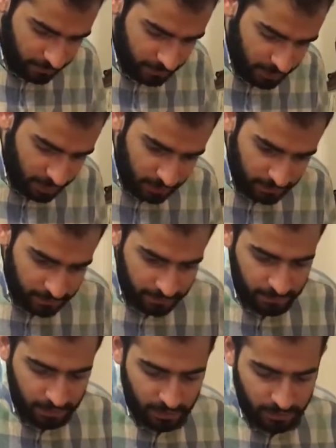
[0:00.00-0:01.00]
15,
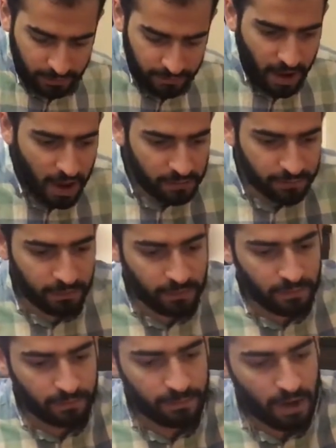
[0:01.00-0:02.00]

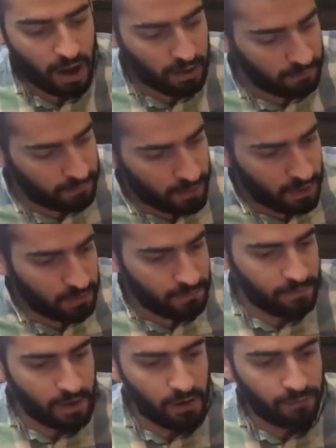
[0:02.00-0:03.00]
5, 5,
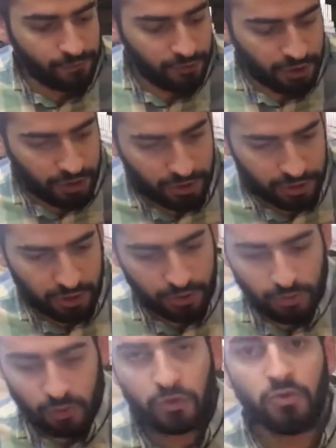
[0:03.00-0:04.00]
5, 5, 3,
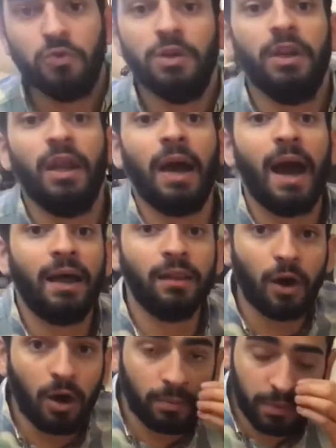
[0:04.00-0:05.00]
3, 2, 2.
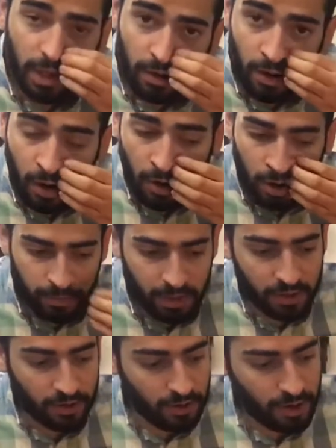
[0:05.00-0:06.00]
Add up, there are going
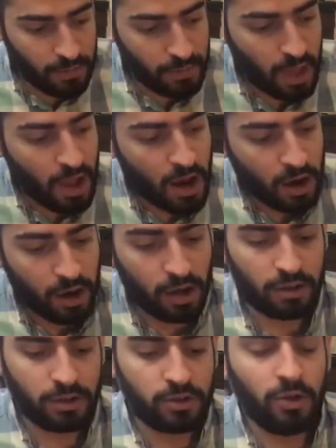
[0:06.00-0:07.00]
to be 30.
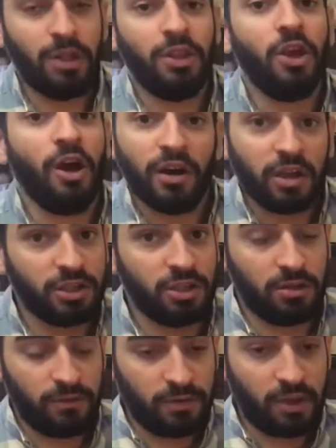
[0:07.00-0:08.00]
Right, so the
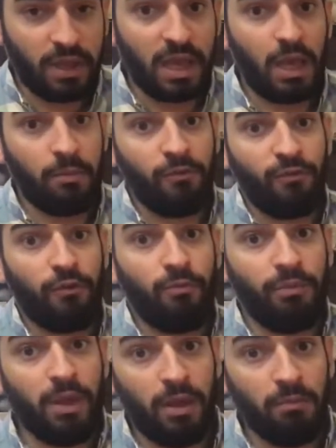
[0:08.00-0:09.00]
direction of the game
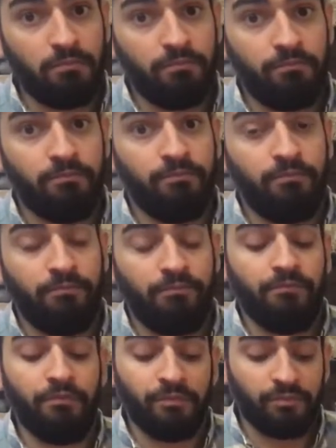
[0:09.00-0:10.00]
for me,
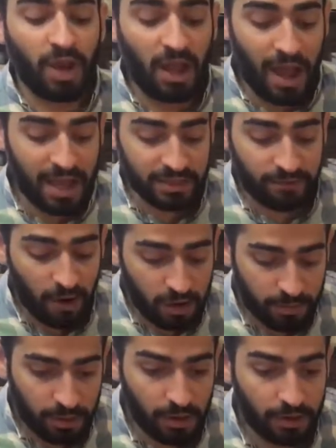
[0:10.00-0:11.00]
as a
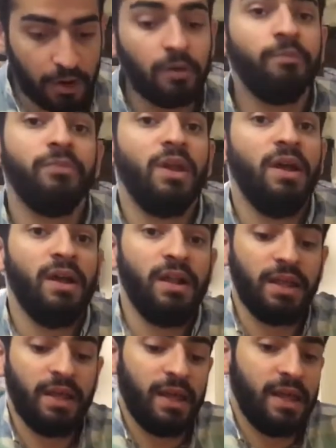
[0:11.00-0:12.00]
white player,
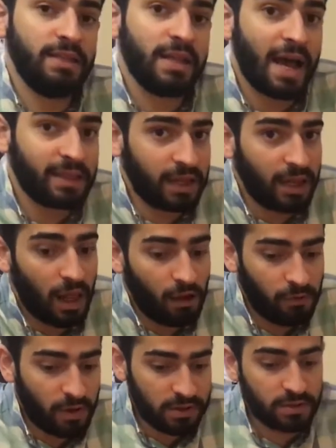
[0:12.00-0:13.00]
is
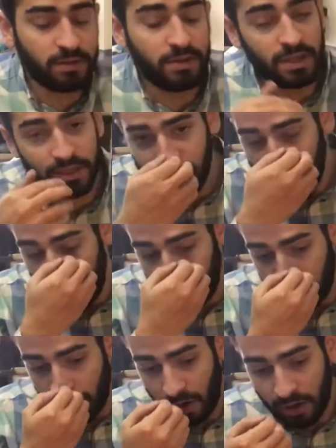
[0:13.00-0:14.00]
anti-clockwise. The
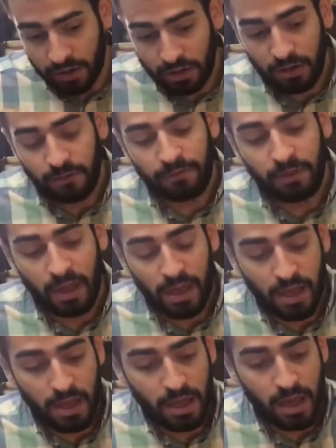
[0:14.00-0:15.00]
direction of
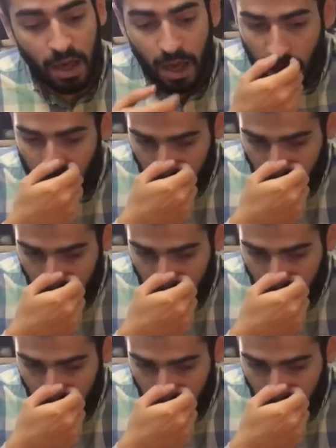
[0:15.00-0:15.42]
the